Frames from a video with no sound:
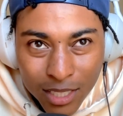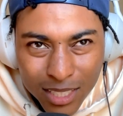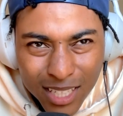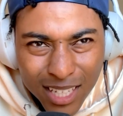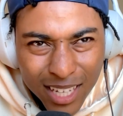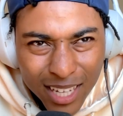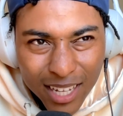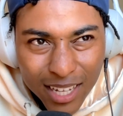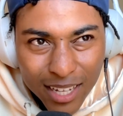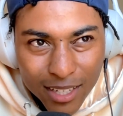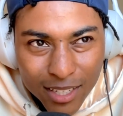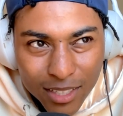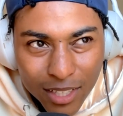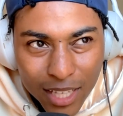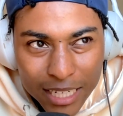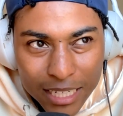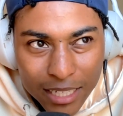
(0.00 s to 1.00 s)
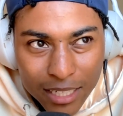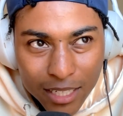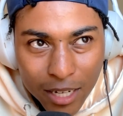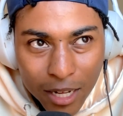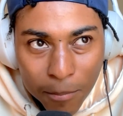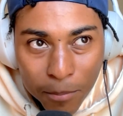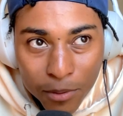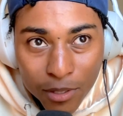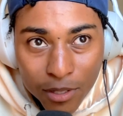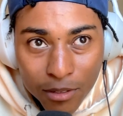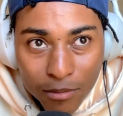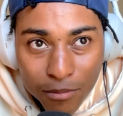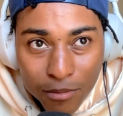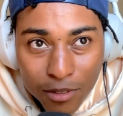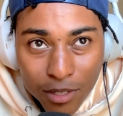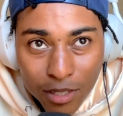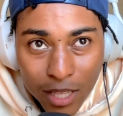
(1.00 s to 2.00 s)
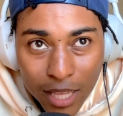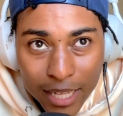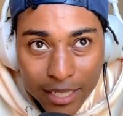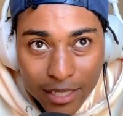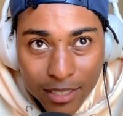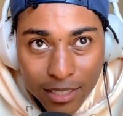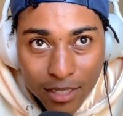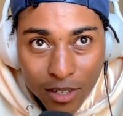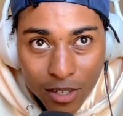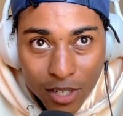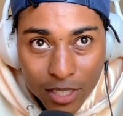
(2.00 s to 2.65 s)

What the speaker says: yeah, like a couple of like